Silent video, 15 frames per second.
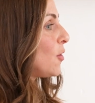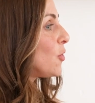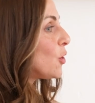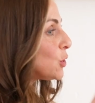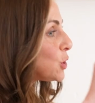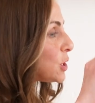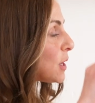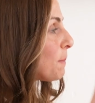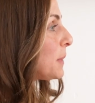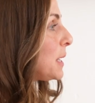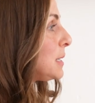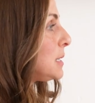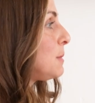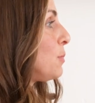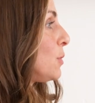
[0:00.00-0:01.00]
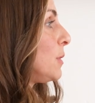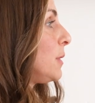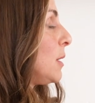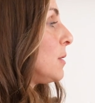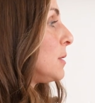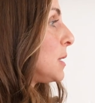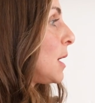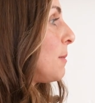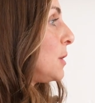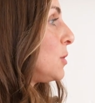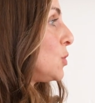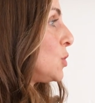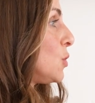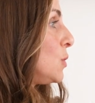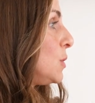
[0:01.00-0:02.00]
there's something deeper in there. It's coming
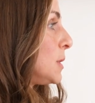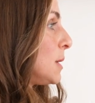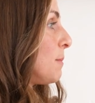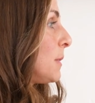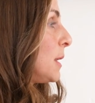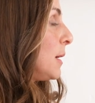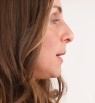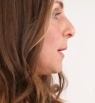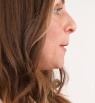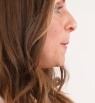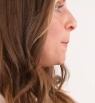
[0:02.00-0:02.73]
to show you something.